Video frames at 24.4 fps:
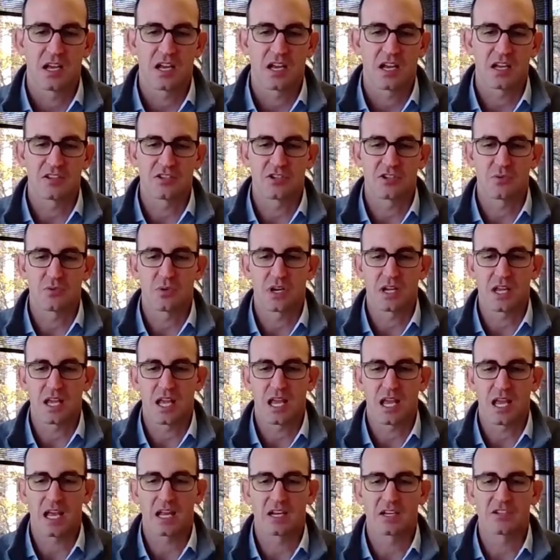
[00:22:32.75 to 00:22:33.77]
as you
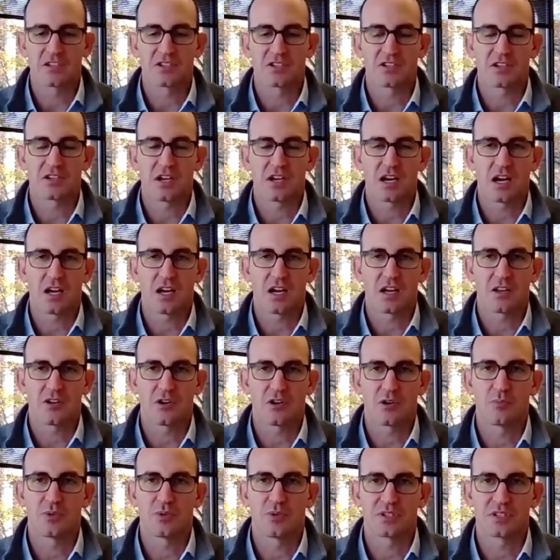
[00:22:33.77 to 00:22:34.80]
engage
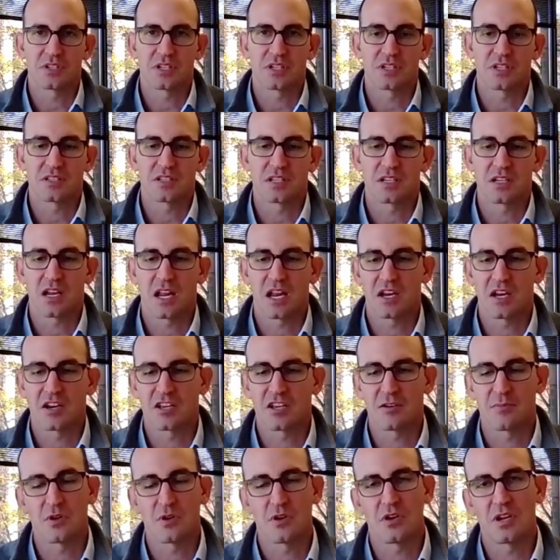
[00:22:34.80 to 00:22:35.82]
your business in
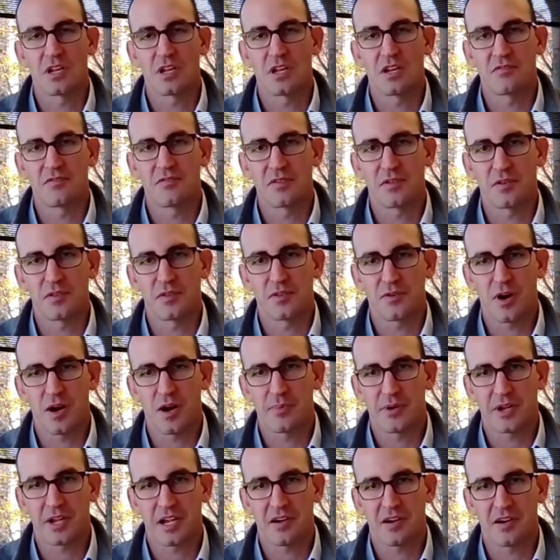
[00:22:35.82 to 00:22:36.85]
community and
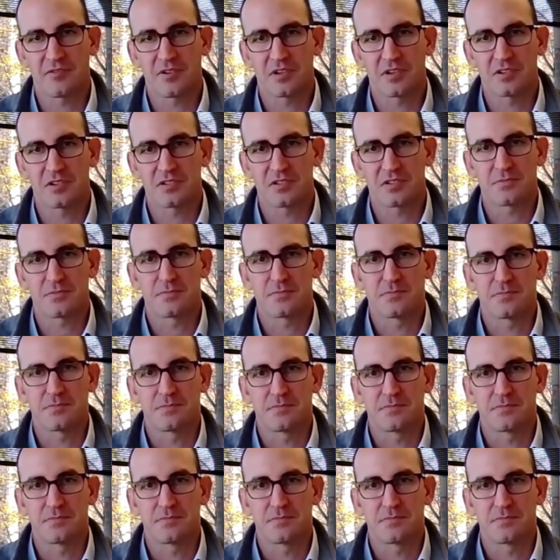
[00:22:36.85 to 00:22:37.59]
philanthropic efforts?